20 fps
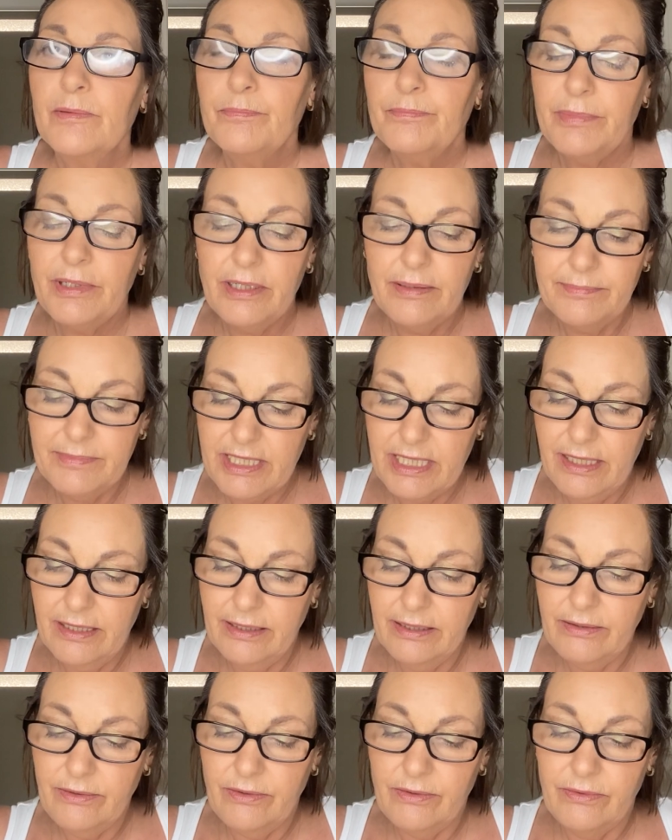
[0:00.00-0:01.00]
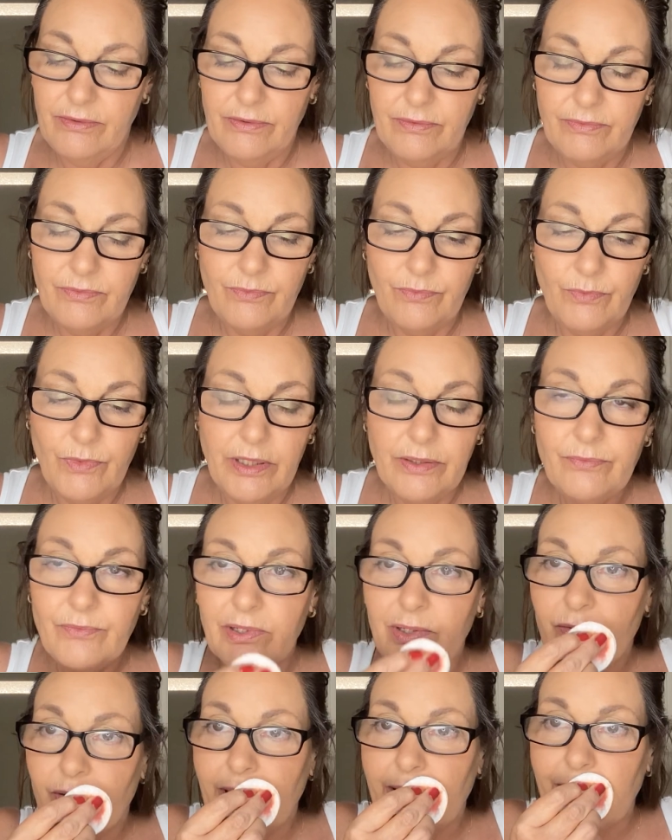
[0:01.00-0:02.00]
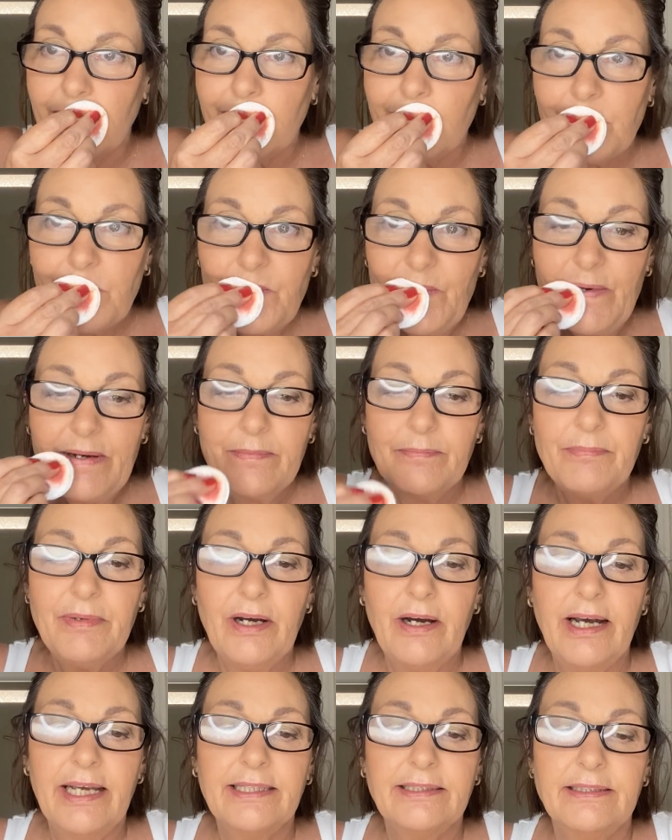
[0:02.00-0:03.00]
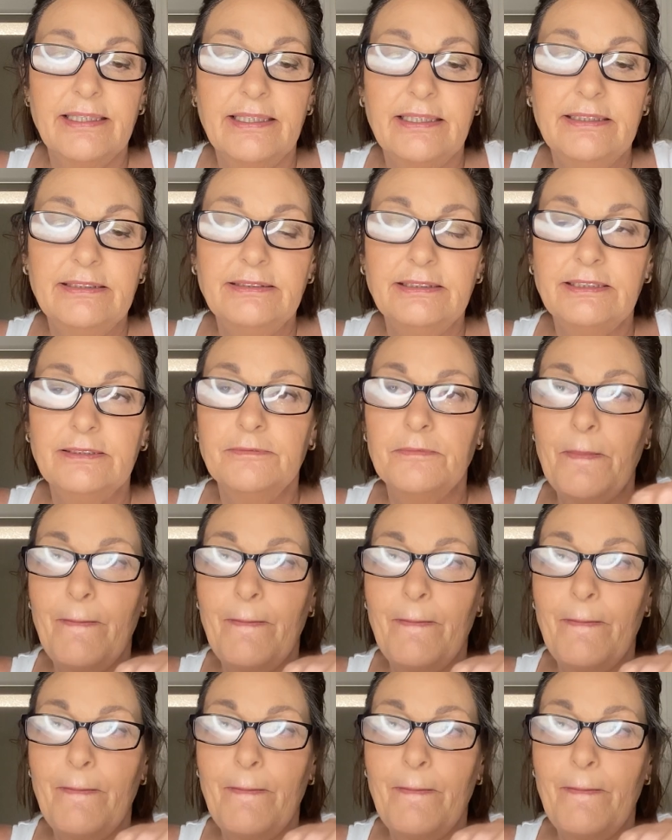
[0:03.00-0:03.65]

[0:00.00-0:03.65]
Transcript: but I'm telling you, you won't regret buying these.